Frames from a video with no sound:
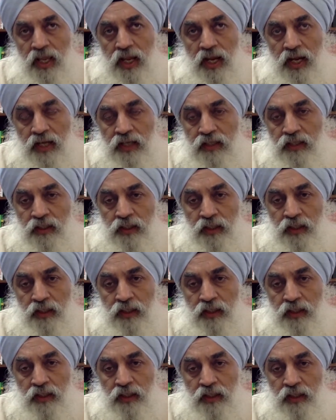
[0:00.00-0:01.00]
And
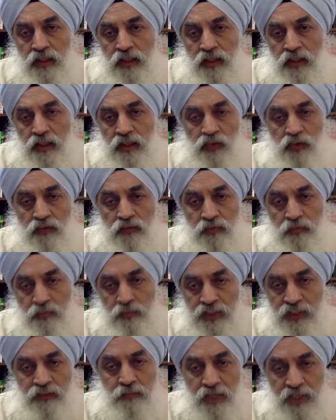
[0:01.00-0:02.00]
it is a case of
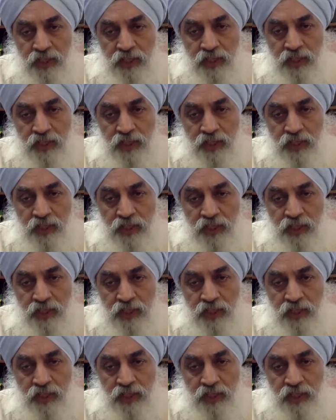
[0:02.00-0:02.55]
mismanagement.